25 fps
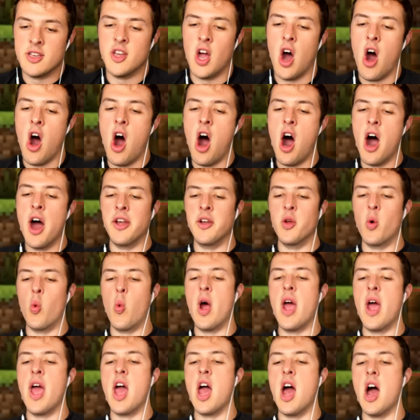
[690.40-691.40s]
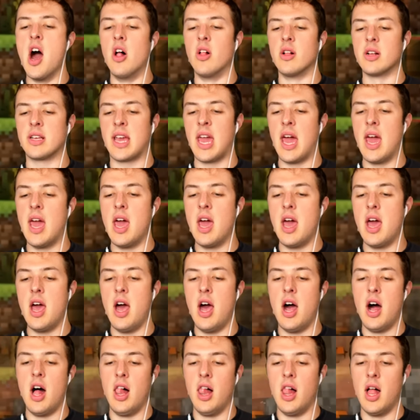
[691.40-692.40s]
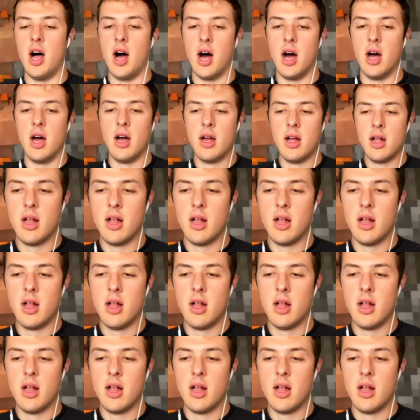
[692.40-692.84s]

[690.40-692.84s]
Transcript: Yawn will kill!